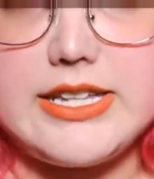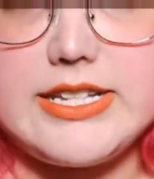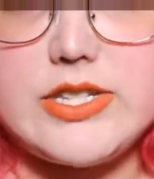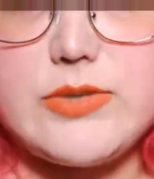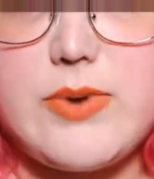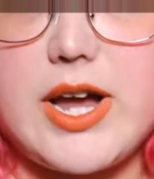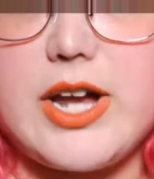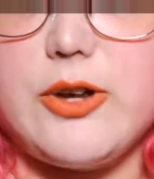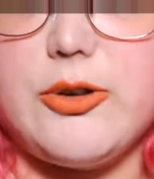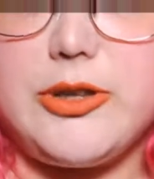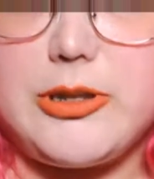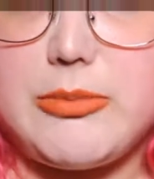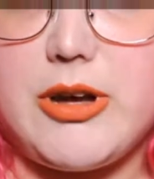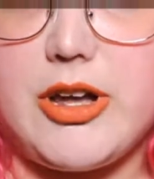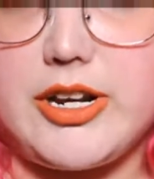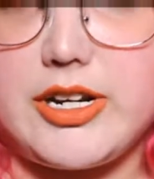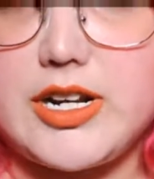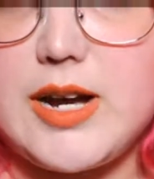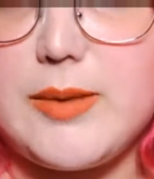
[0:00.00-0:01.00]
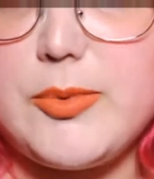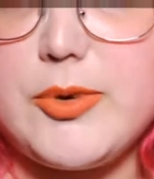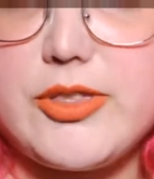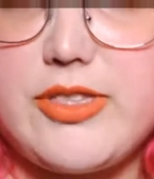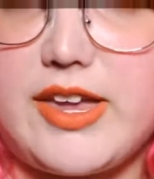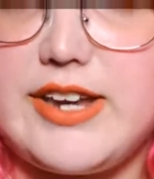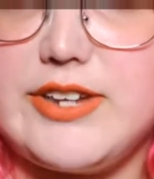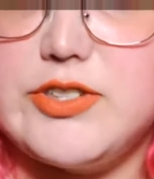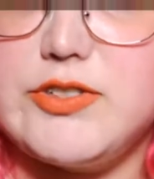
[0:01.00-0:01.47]
That's why I only bought a couple
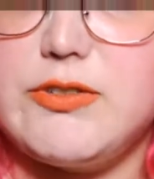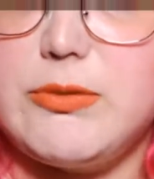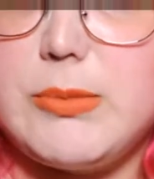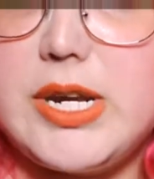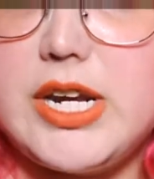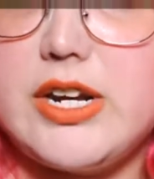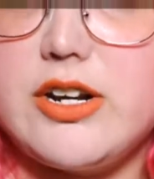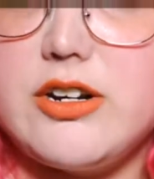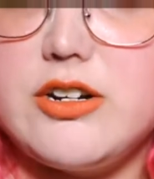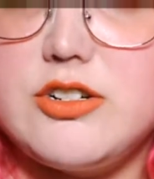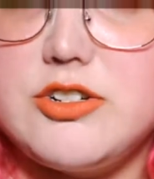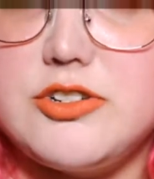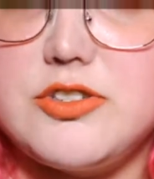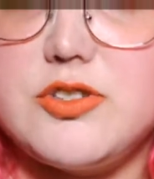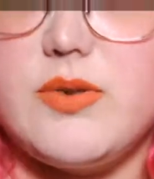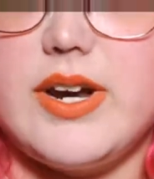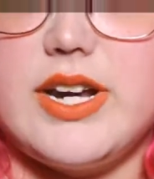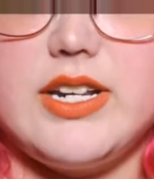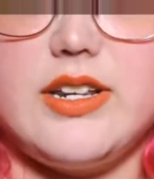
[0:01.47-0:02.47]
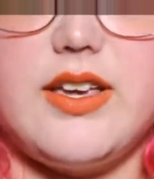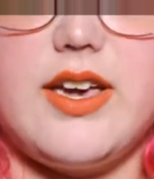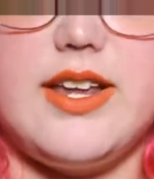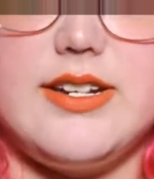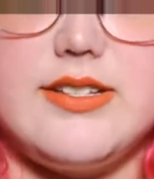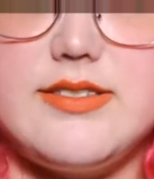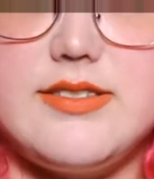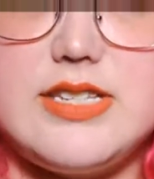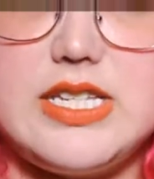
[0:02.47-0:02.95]
things from here just so I could
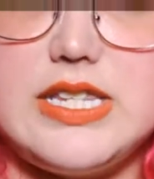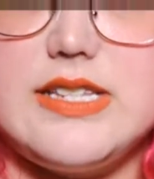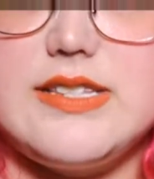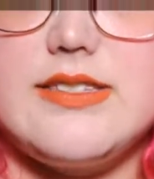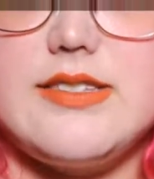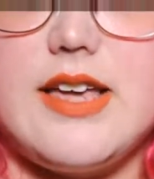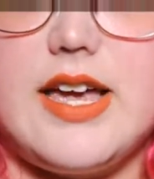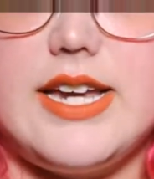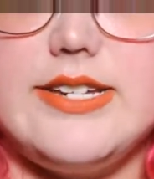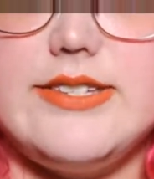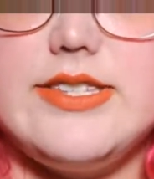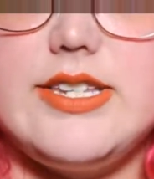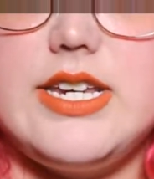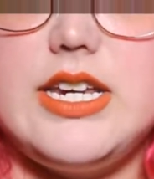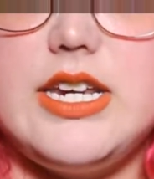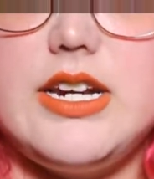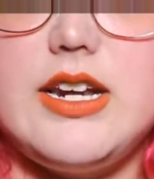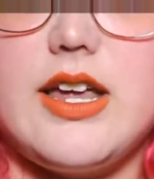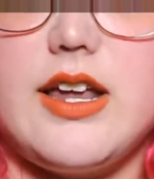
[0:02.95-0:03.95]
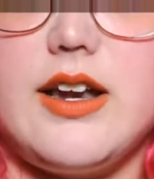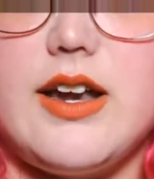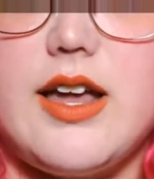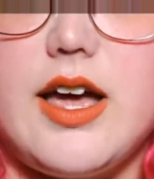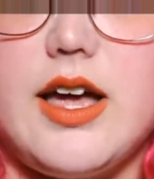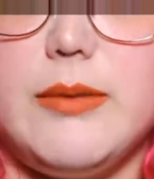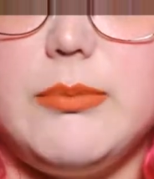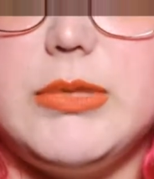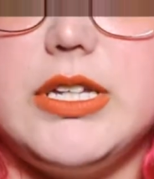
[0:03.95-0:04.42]
kind of see the sizing and
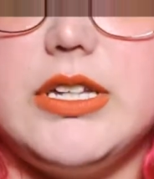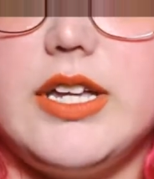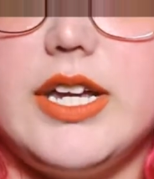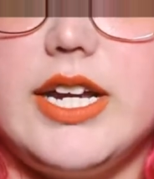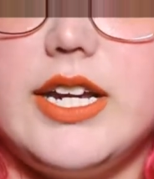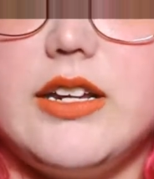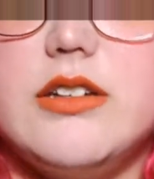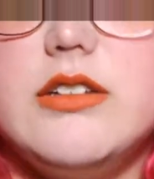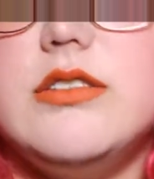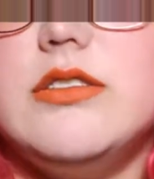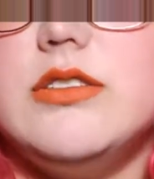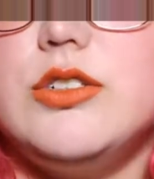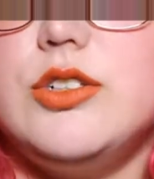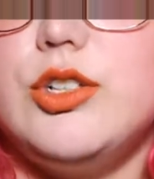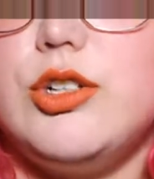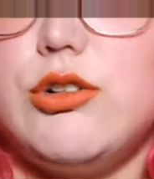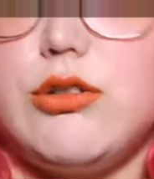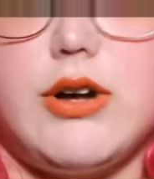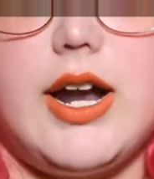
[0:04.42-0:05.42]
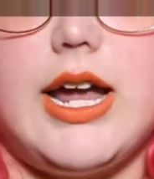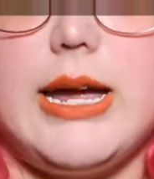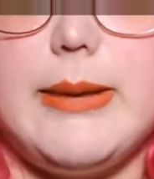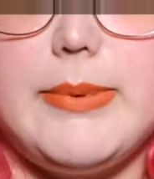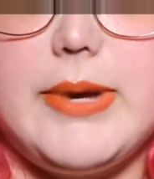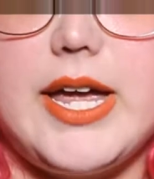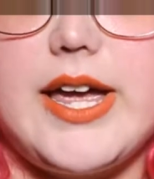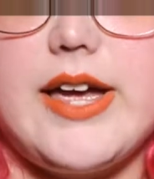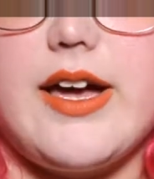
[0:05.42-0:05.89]
not be like,
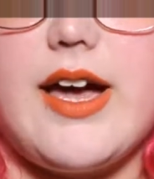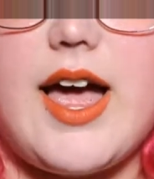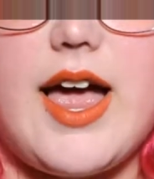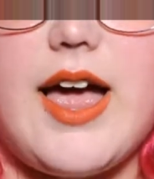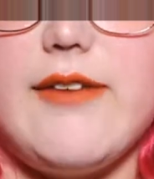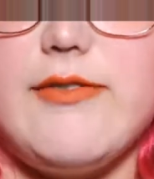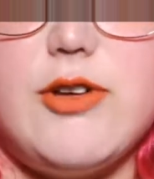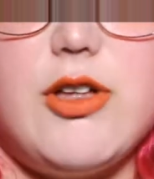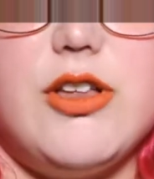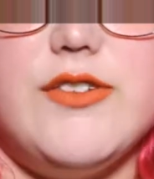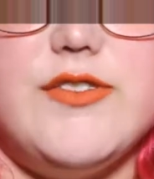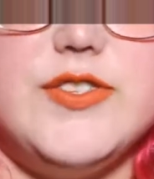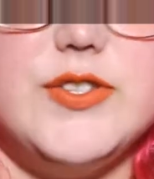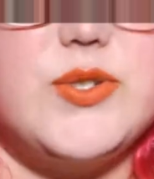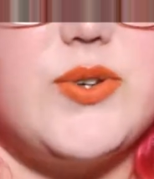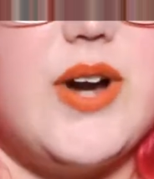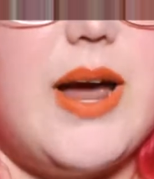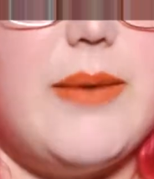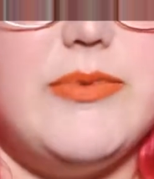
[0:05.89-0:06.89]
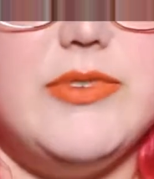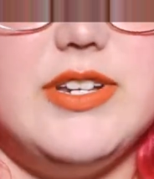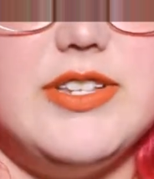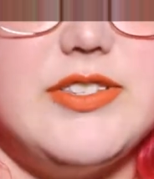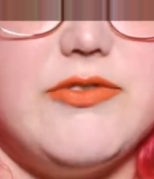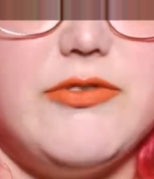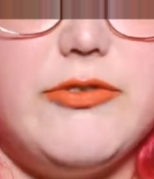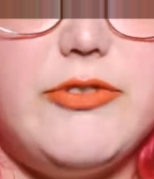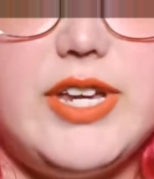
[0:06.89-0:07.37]
crap, I, I have all of this crap that
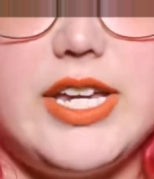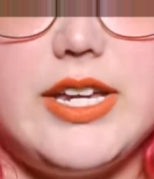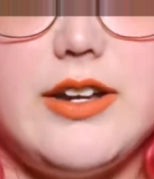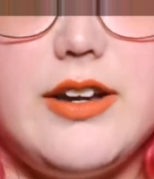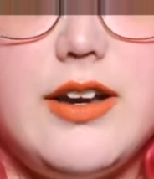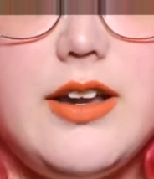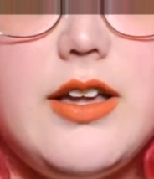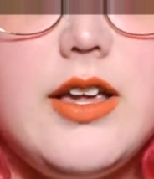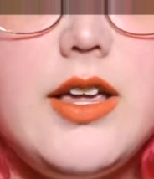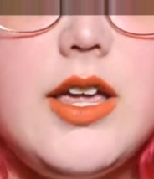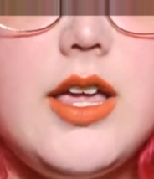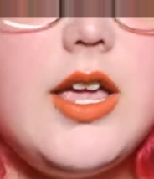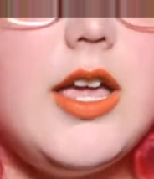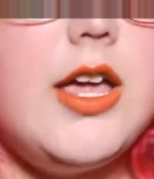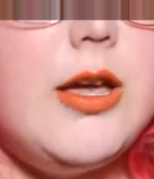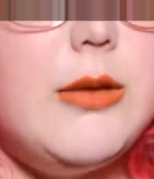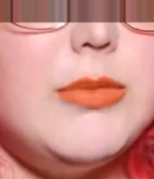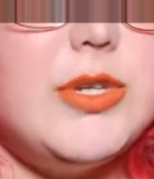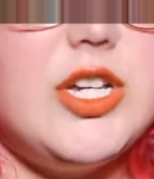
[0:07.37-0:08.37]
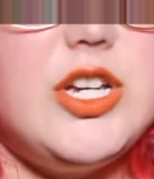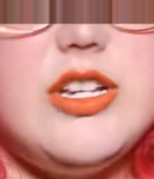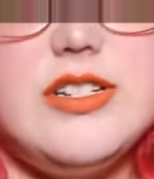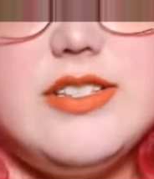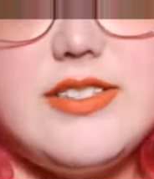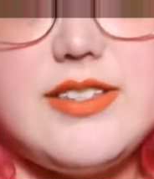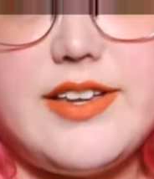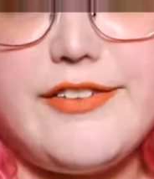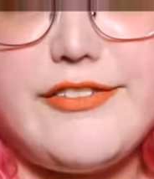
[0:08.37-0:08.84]
doesn't fit.
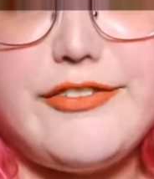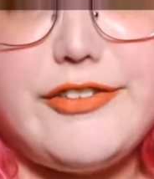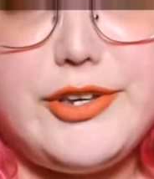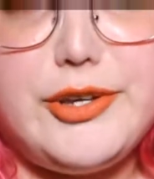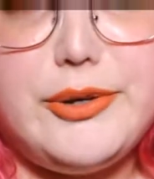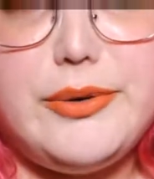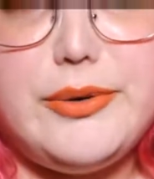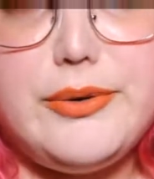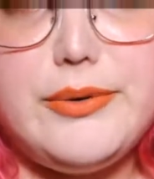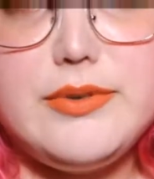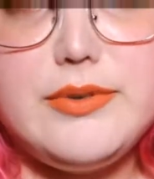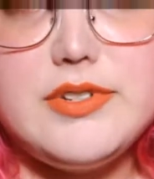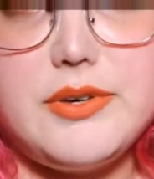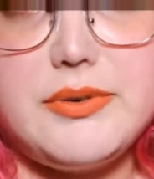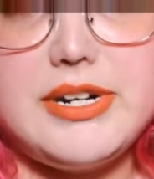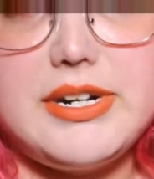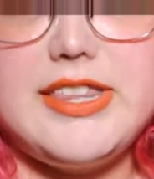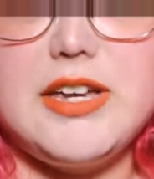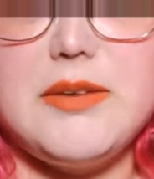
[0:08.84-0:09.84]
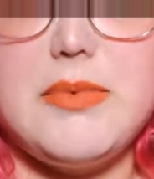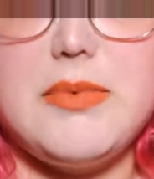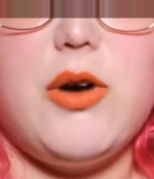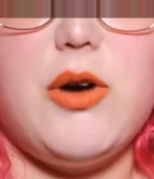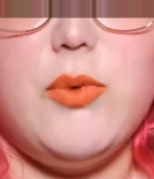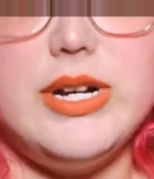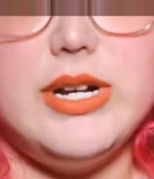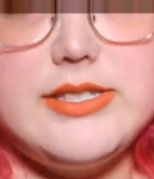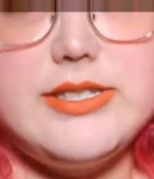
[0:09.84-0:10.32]
Because if you know anything
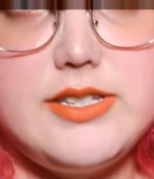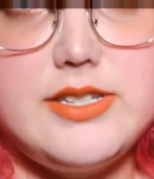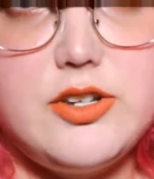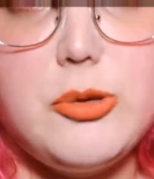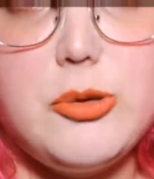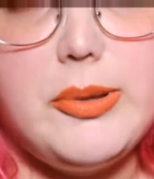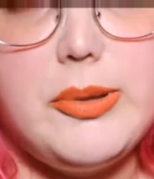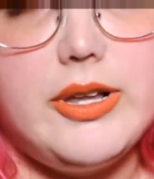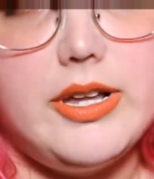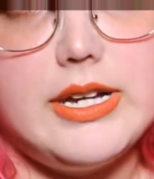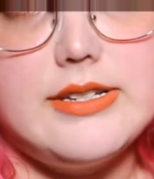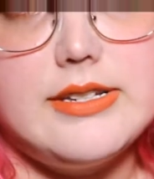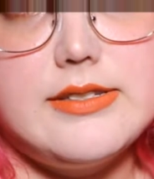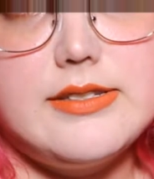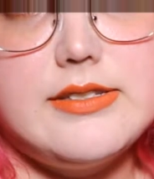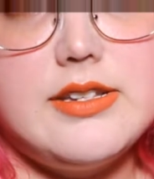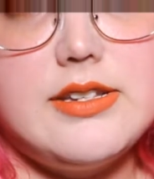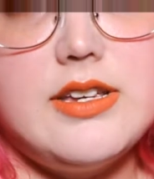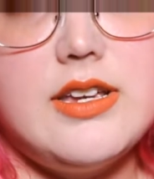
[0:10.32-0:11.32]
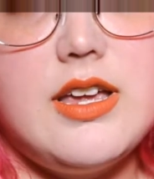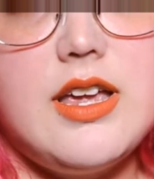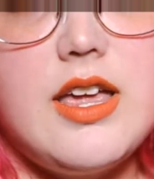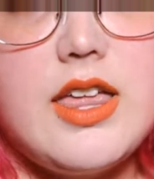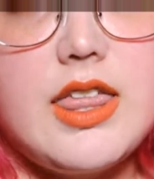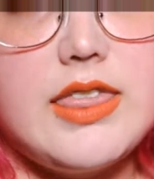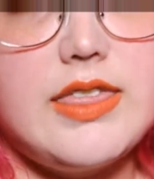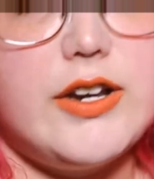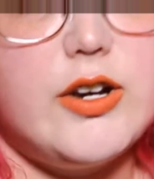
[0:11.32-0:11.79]
about Wet Seal Plus,
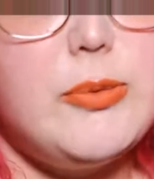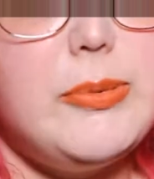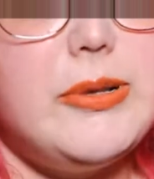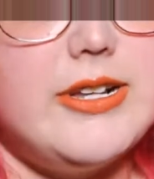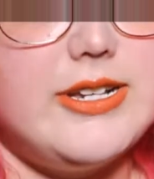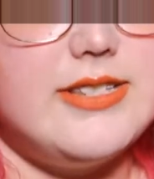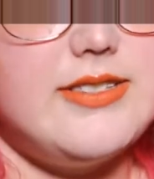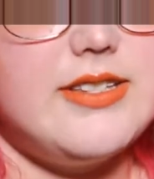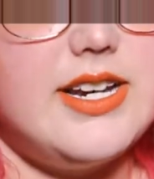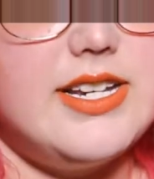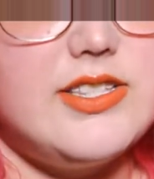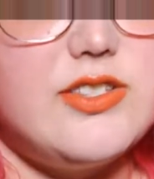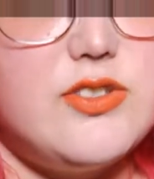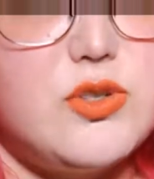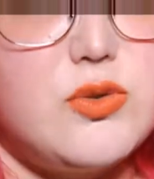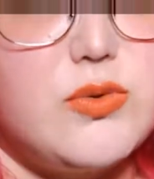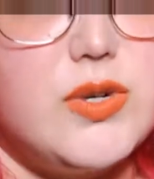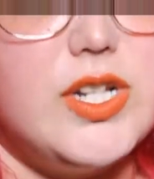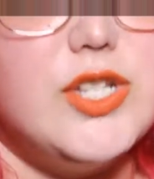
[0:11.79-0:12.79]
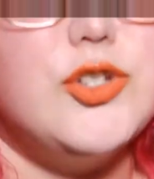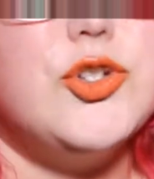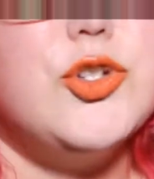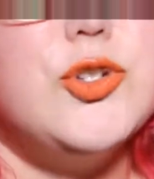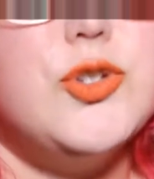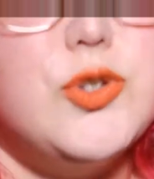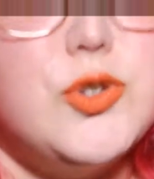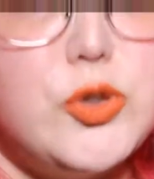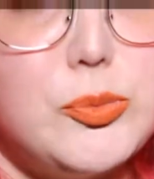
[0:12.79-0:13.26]
their plus sizes run
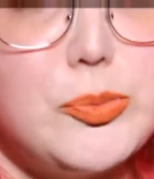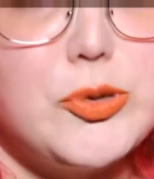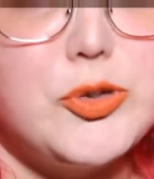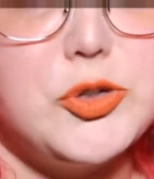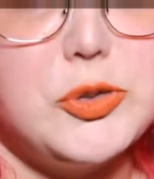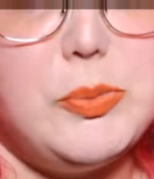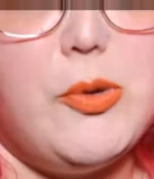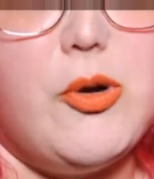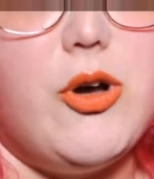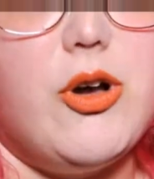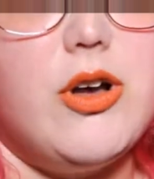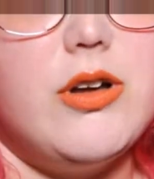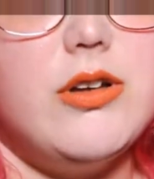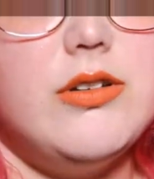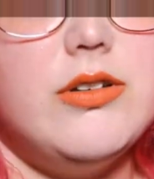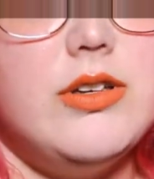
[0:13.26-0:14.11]
super small.